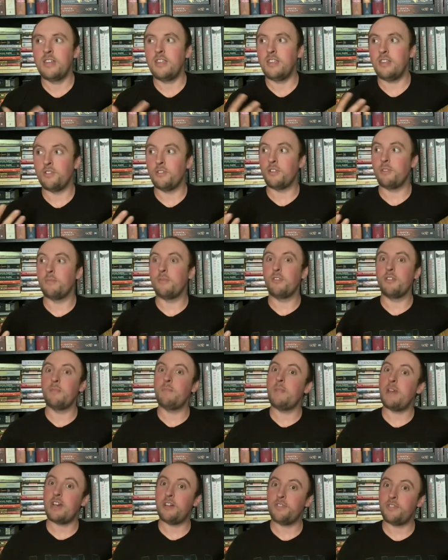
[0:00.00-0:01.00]
you learn more
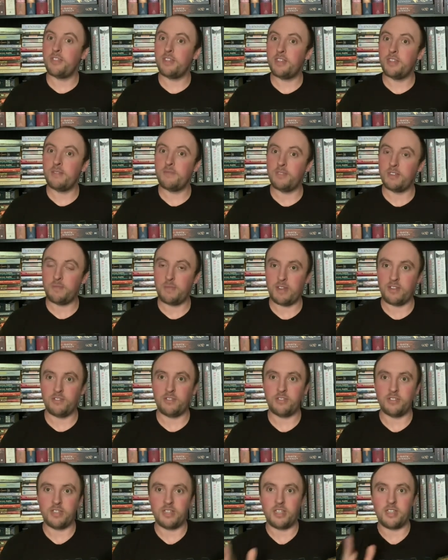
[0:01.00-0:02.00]
about them,
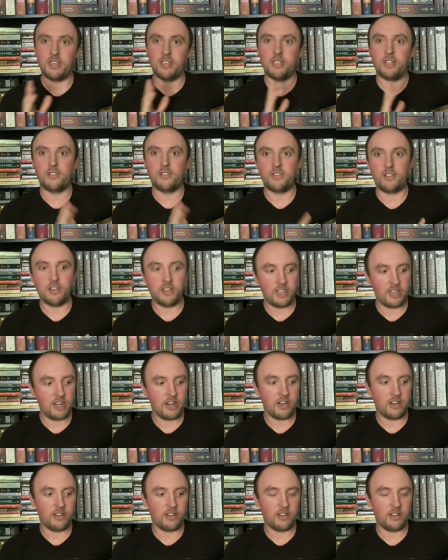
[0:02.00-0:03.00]
especially a certain
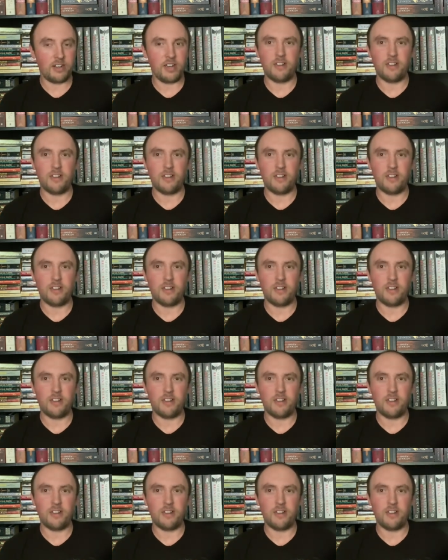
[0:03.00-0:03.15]
character.